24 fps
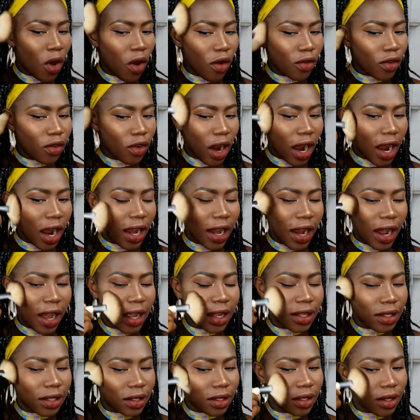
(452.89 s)
Ofra
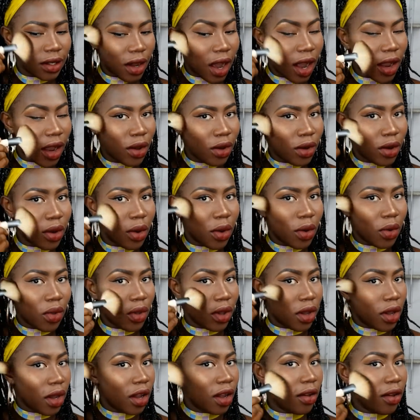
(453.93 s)
highlighters, so I know
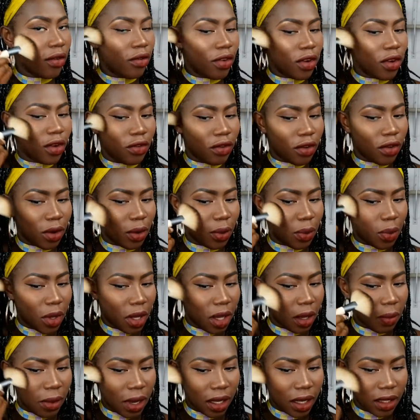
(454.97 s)
they are very
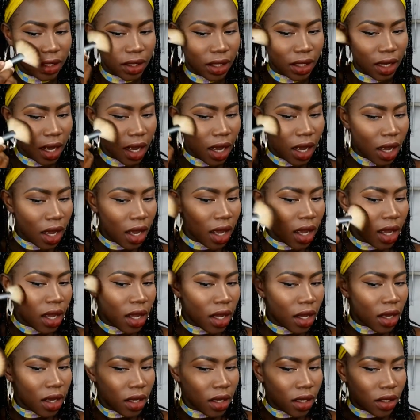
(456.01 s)
pigment.
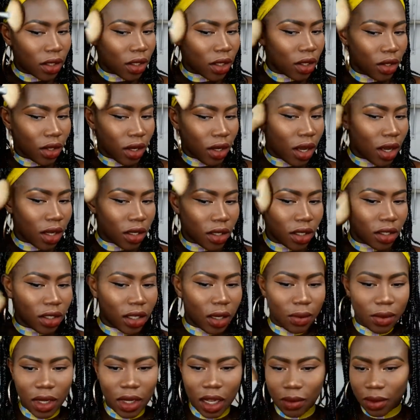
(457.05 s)
So you also
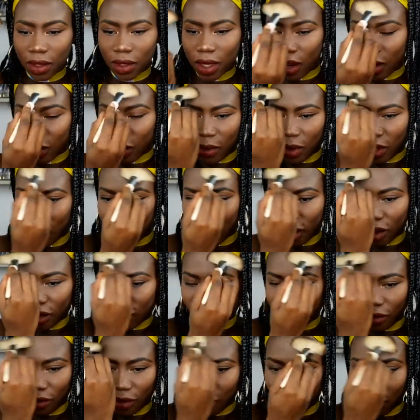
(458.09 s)
sometimes gotta be
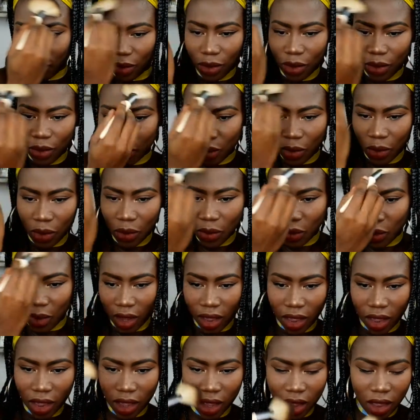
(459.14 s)
careful
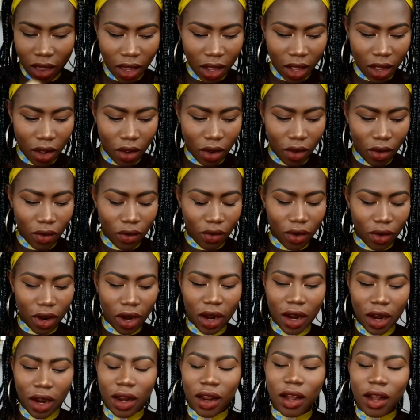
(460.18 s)
with the Ofra
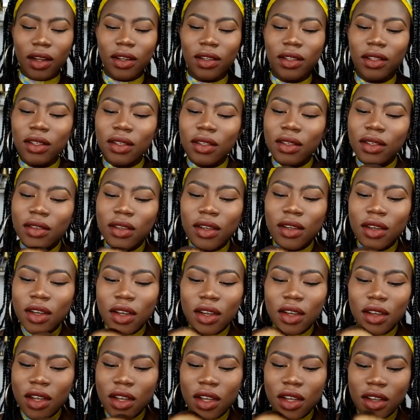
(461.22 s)
highlighters,
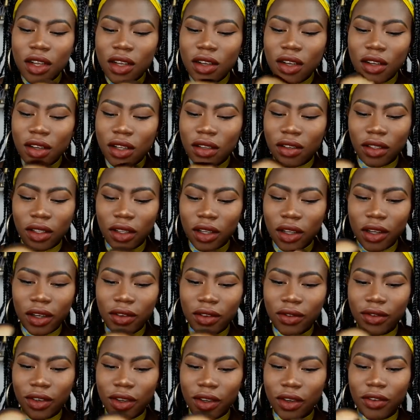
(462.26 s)
because they
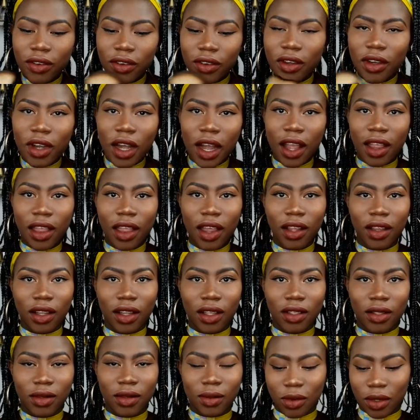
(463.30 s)
are very. I think
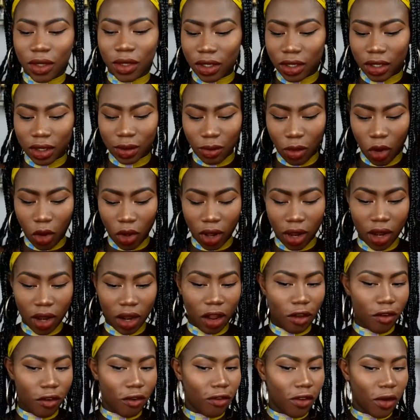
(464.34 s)
this is more than
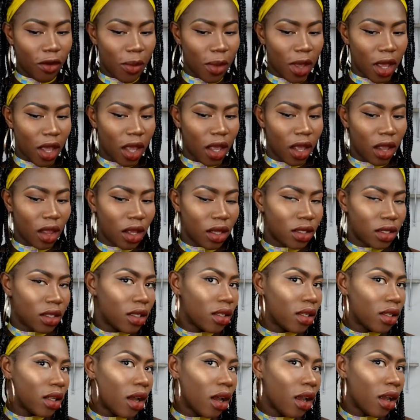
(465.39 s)
enough for me. This
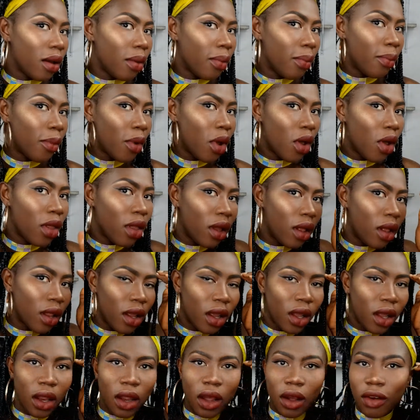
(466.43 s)
is like more than
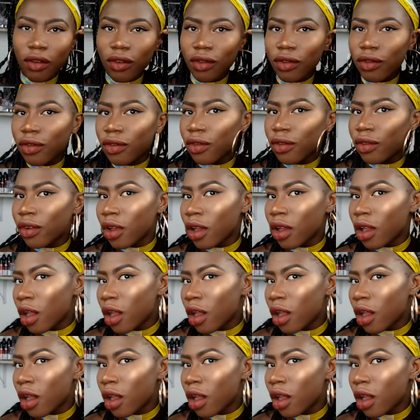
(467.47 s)
enough